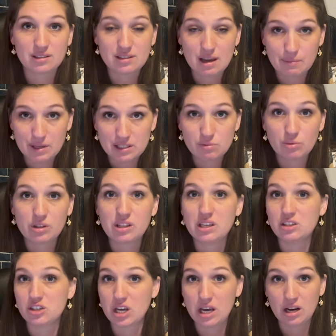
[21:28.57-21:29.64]
assignments with
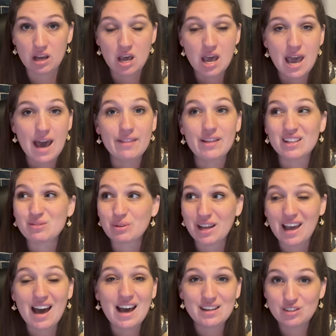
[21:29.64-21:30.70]
each kid. And that's what I
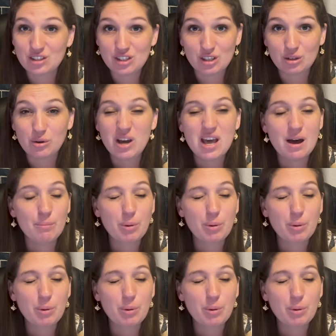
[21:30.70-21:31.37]
had to do.